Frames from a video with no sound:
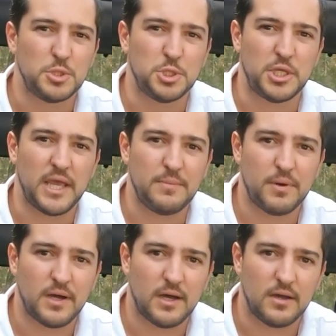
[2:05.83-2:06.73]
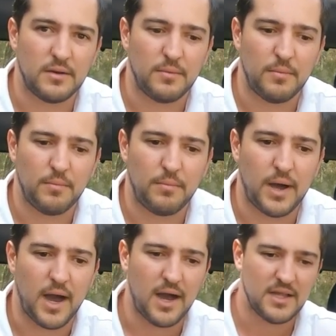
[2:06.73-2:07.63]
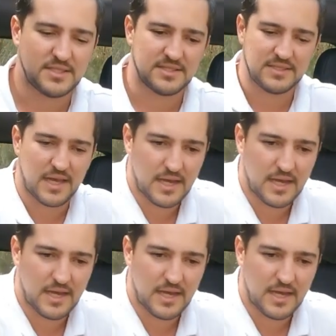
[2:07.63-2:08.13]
cheaper parts.